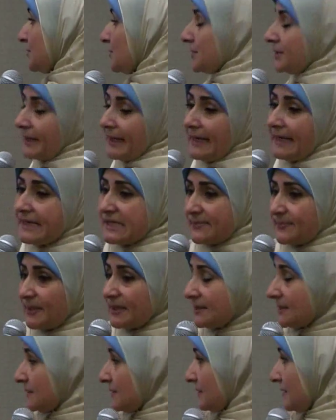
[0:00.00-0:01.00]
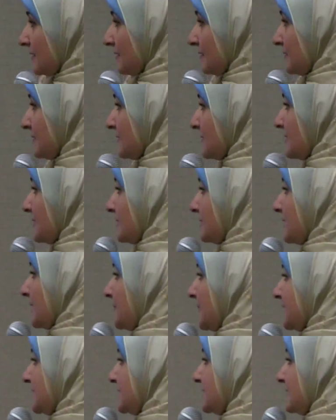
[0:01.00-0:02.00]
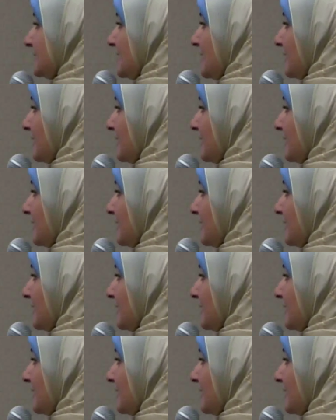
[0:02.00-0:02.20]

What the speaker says: release bacteria. The bacteria